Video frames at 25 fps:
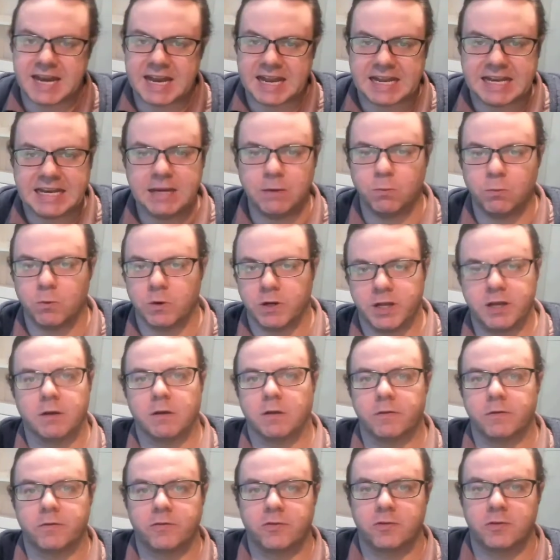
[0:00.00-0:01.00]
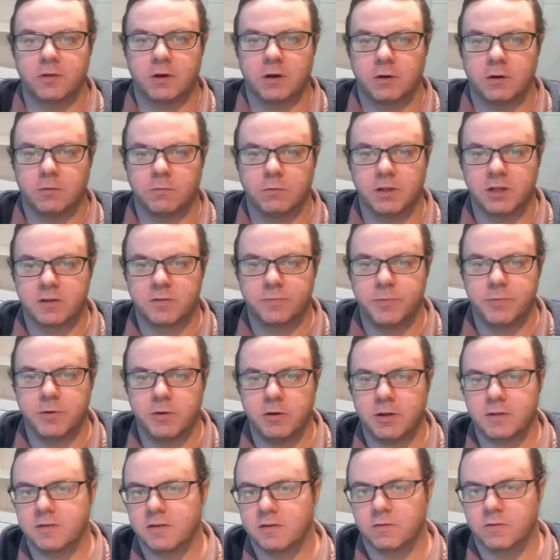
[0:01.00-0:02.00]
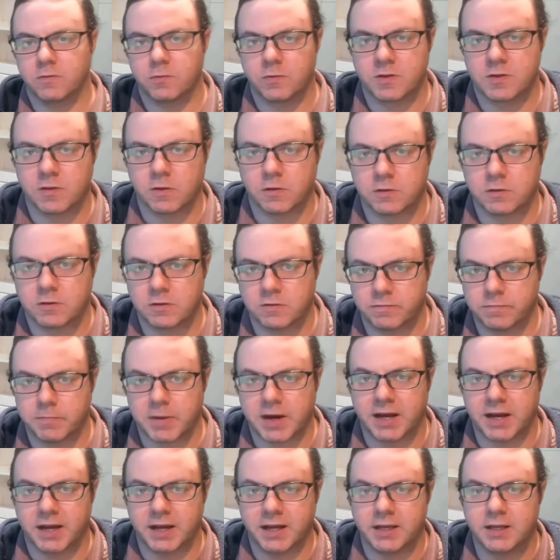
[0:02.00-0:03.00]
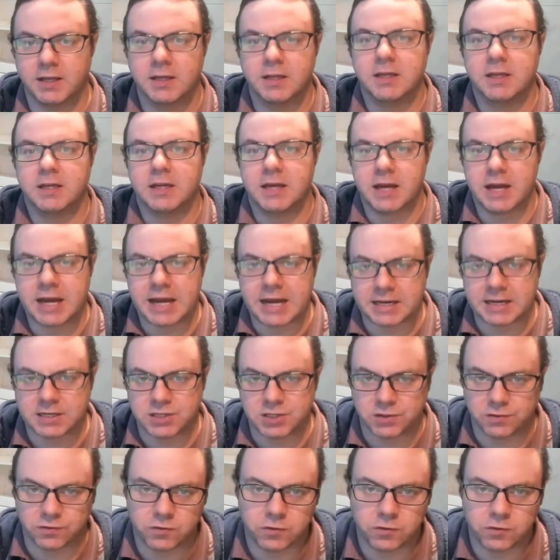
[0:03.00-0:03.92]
anyone else will experience as a result of my actions.